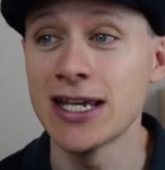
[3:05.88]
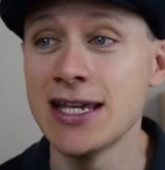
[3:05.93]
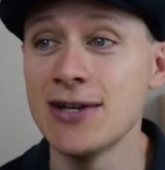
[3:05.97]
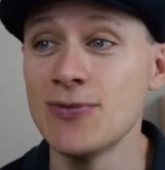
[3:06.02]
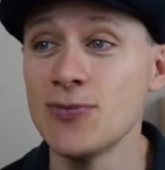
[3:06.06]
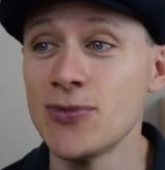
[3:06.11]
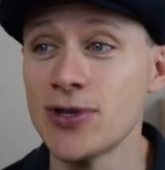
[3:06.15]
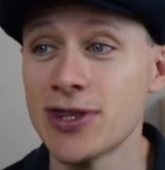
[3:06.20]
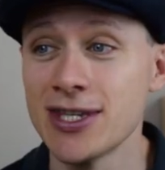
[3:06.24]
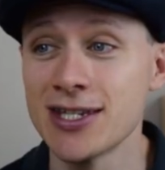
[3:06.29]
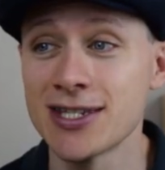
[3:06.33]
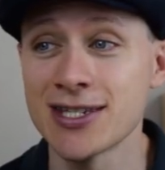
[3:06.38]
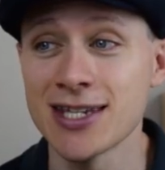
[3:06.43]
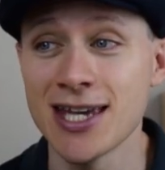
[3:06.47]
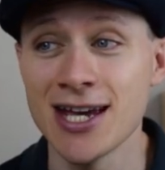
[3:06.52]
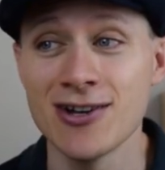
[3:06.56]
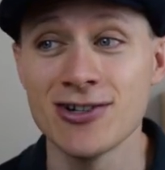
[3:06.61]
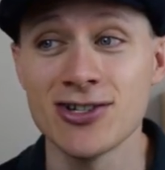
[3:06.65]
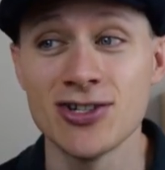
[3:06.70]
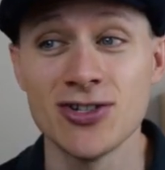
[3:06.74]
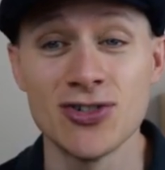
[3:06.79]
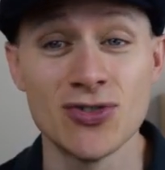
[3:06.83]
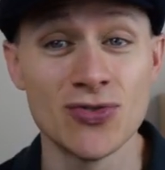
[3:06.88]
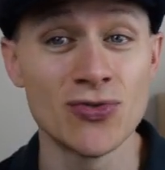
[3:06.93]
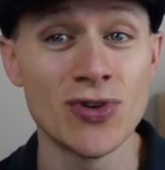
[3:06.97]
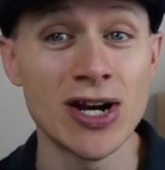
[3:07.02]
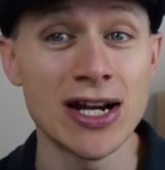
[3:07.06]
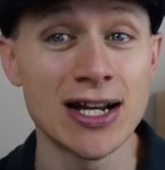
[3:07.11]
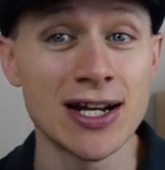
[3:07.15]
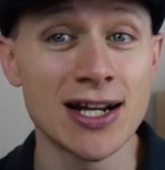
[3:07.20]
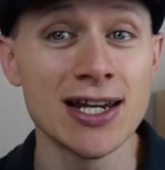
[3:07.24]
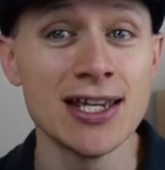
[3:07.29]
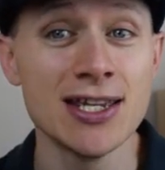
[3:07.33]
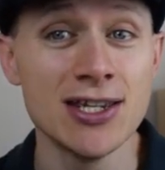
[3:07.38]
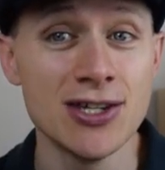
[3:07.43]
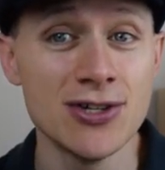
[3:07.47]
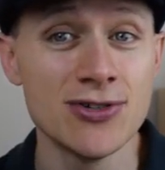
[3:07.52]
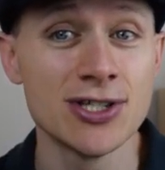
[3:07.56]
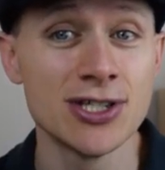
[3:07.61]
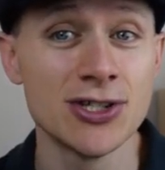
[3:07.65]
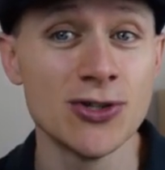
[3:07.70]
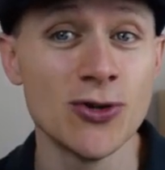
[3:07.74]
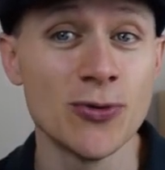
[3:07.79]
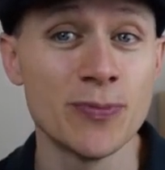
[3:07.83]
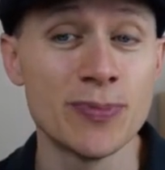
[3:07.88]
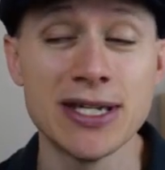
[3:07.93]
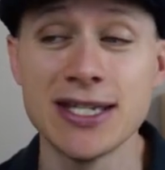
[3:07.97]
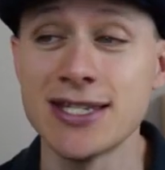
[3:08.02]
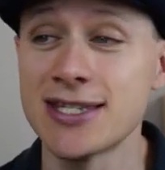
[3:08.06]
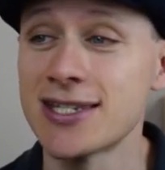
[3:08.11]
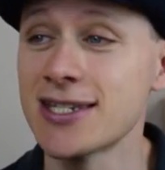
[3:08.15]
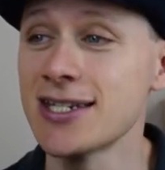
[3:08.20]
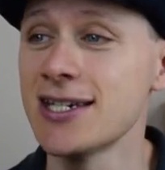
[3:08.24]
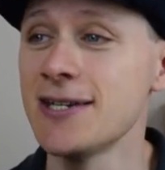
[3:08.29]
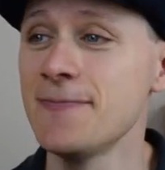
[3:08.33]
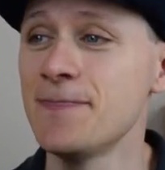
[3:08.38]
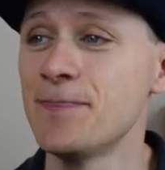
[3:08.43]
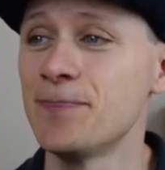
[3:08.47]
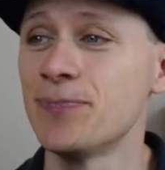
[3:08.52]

in with this character directly using your PC.